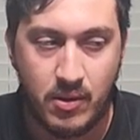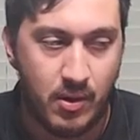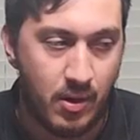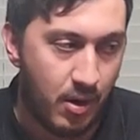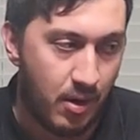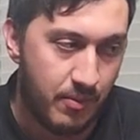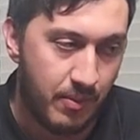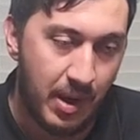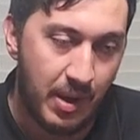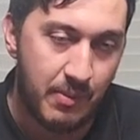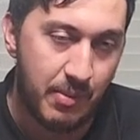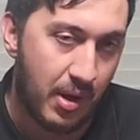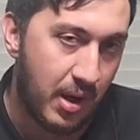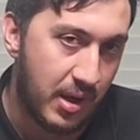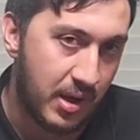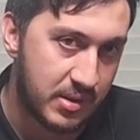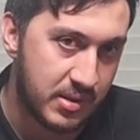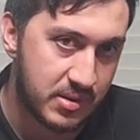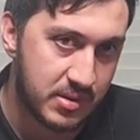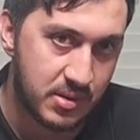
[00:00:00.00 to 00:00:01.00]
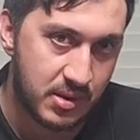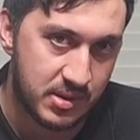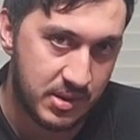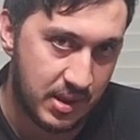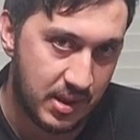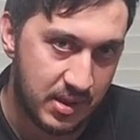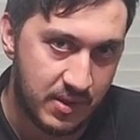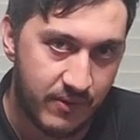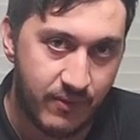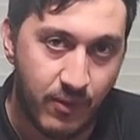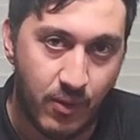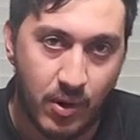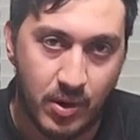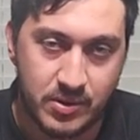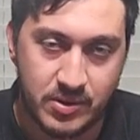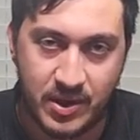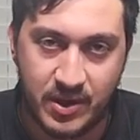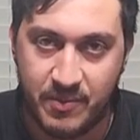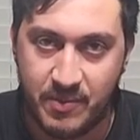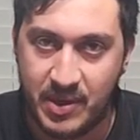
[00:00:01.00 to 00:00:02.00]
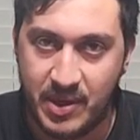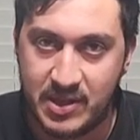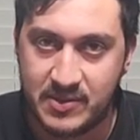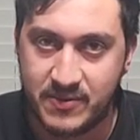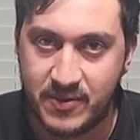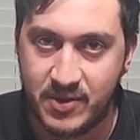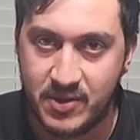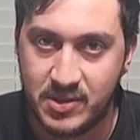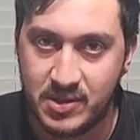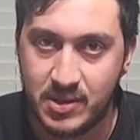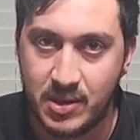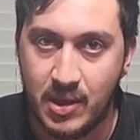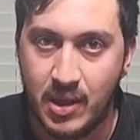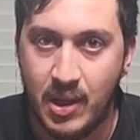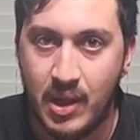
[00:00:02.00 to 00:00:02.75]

on my box because I got the 400 FPS version.